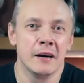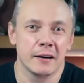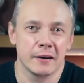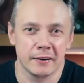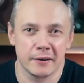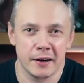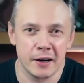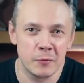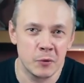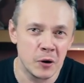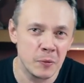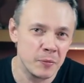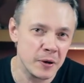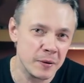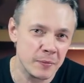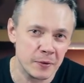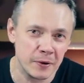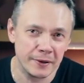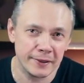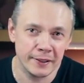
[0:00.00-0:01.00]
there are more
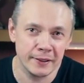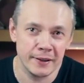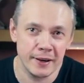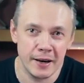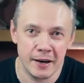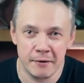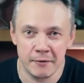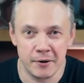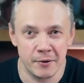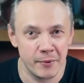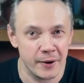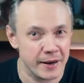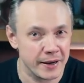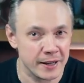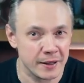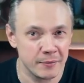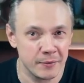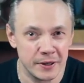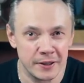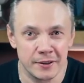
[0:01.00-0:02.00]
people than ever
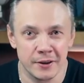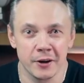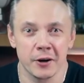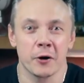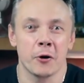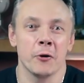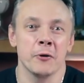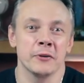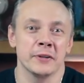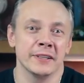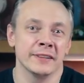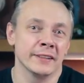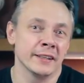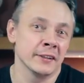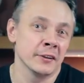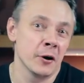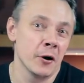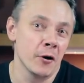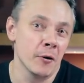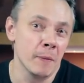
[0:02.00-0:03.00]
making media content
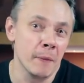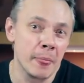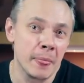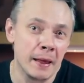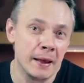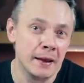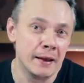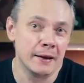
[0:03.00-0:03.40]
at home.